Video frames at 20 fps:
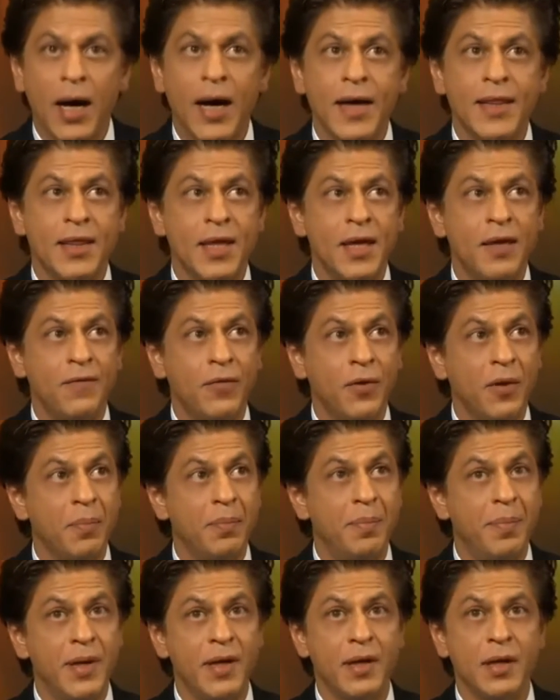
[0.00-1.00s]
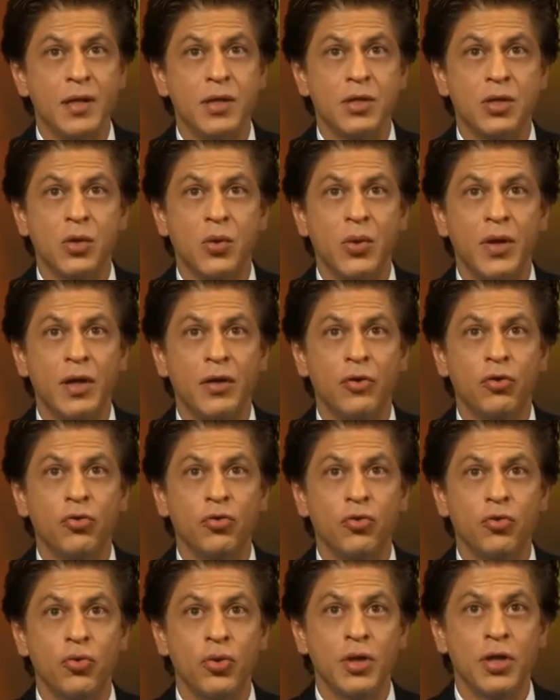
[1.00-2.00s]
I think for a bit is going
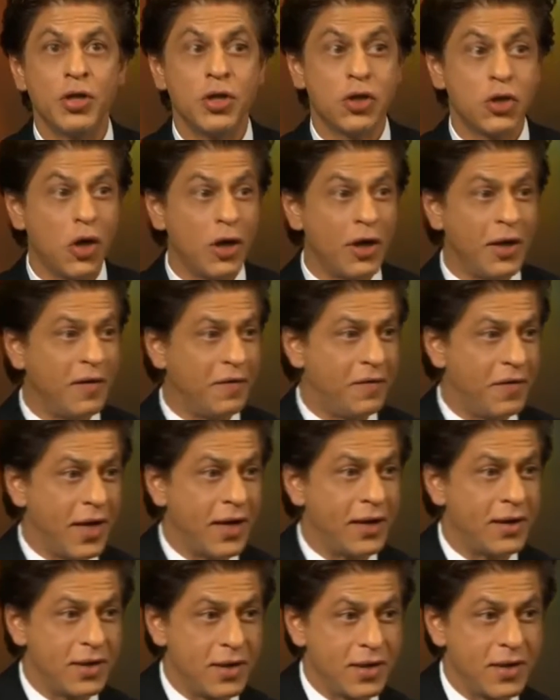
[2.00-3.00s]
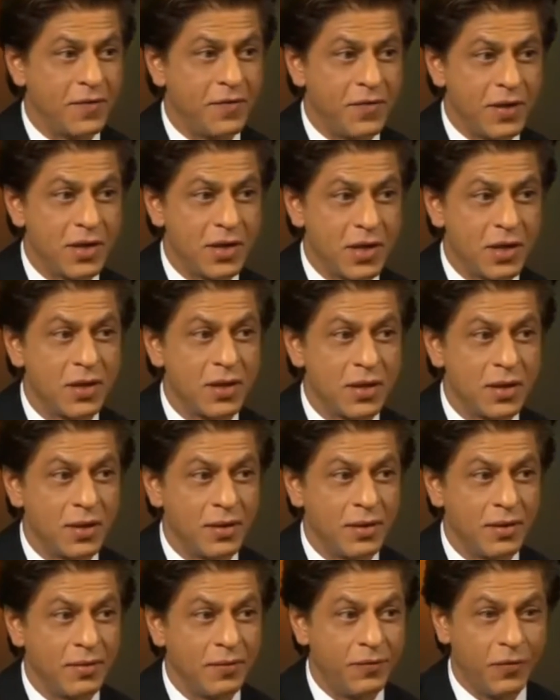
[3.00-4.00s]
to solidify these differences
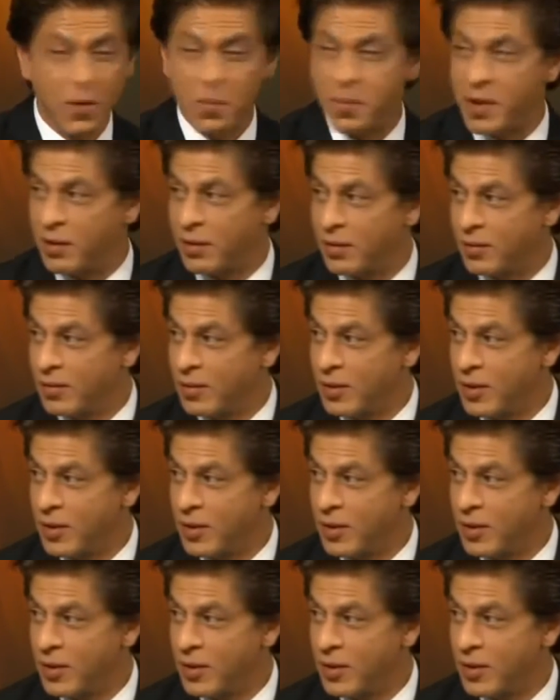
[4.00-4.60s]
for a bit,